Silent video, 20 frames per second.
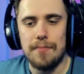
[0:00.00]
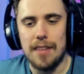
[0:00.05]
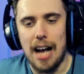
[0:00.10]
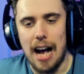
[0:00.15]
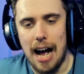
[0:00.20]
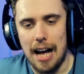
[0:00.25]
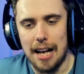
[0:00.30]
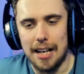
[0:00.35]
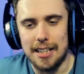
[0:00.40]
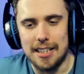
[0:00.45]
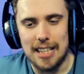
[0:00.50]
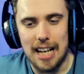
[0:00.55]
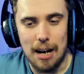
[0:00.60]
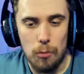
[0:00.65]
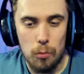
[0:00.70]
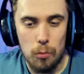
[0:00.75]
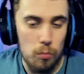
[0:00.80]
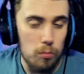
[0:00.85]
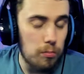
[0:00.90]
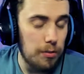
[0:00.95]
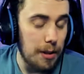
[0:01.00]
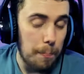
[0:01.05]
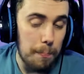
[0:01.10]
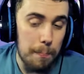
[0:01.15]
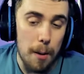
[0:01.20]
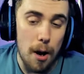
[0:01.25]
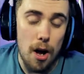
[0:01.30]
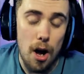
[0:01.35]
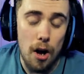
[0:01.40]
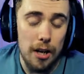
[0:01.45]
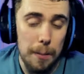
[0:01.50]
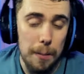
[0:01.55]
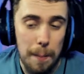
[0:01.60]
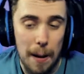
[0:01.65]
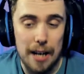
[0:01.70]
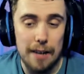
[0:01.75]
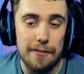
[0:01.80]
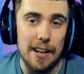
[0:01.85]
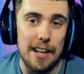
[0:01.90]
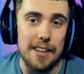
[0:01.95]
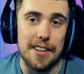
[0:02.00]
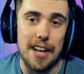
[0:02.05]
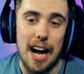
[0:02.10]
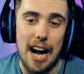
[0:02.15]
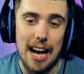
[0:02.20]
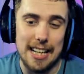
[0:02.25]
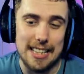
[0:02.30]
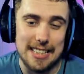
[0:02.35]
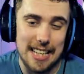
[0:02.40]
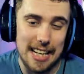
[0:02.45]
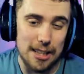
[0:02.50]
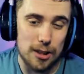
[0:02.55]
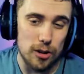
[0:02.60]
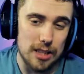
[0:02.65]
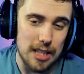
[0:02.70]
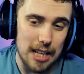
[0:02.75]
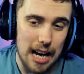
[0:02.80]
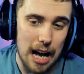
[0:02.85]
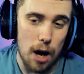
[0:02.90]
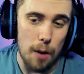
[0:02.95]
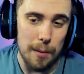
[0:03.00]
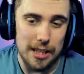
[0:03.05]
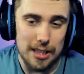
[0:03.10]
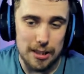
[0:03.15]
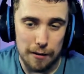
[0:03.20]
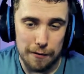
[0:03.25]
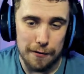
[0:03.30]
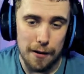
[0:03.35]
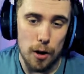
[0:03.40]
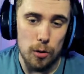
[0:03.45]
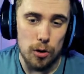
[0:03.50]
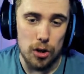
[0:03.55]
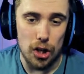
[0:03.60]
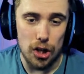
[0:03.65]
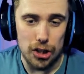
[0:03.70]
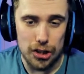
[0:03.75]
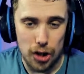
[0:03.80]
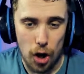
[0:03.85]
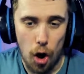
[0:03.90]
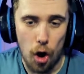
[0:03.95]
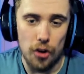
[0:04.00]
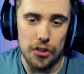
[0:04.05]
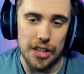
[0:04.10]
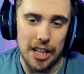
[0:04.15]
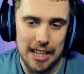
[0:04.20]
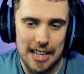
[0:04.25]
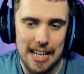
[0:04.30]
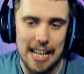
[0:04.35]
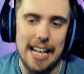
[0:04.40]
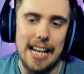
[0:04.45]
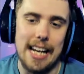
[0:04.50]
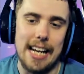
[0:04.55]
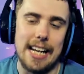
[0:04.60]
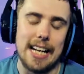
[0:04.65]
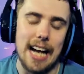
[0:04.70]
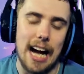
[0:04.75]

And the only benefit of that is that it does allow me to focus on the league.